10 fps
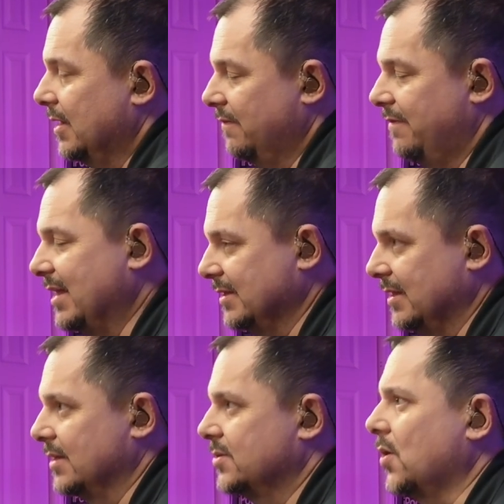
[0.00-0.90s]
event
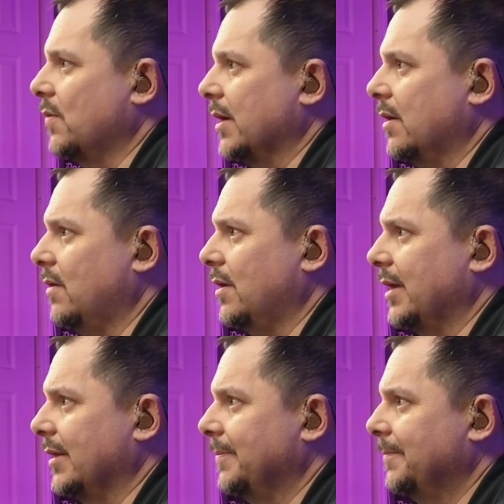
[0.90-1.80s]
that's going
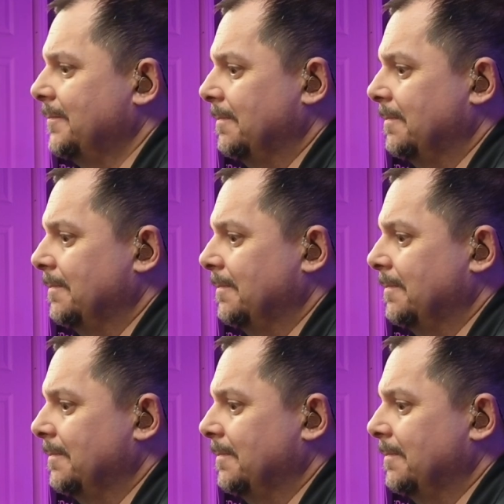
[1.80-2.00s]
on.